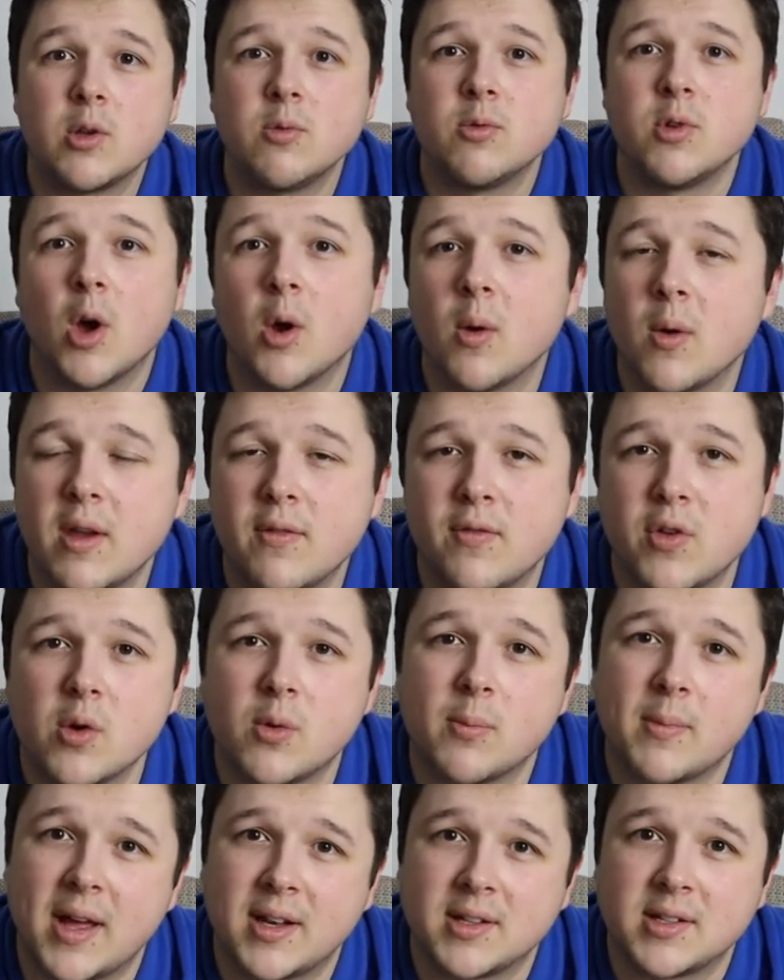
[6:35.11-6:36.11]
you know if
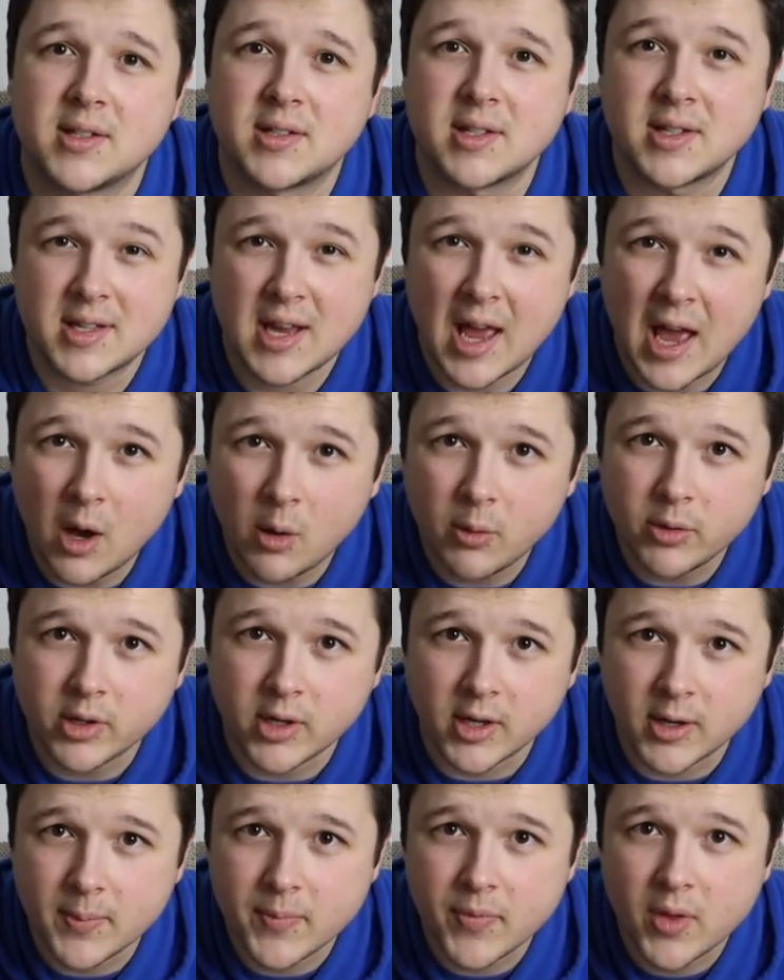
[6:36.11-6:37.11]
your mantis is
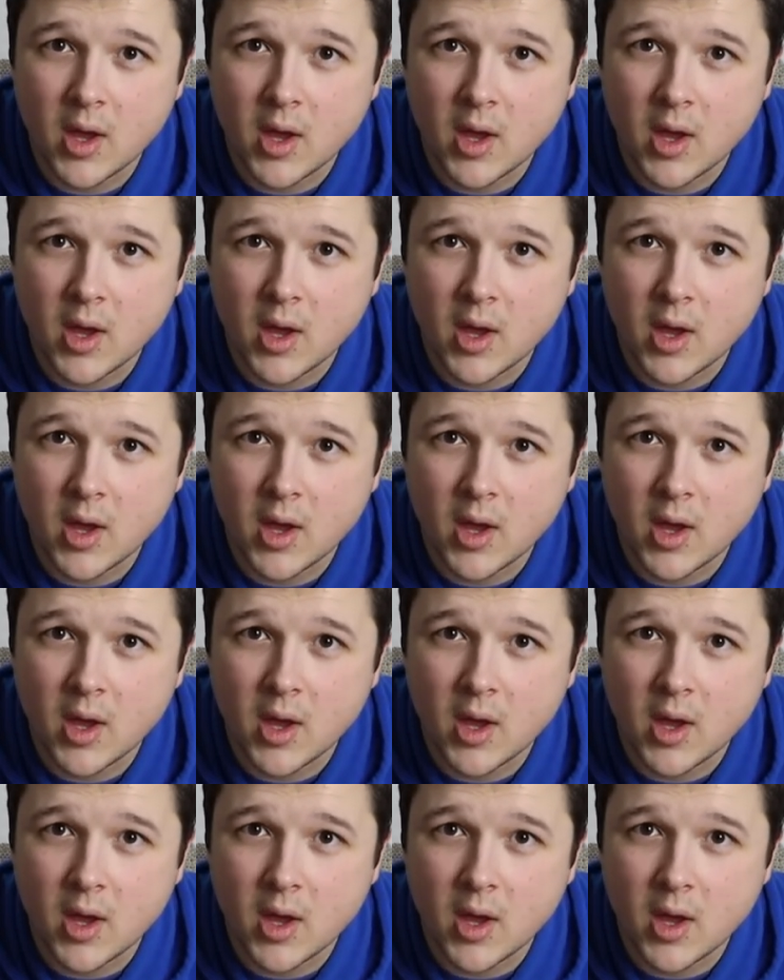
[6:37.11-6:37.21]
healthy.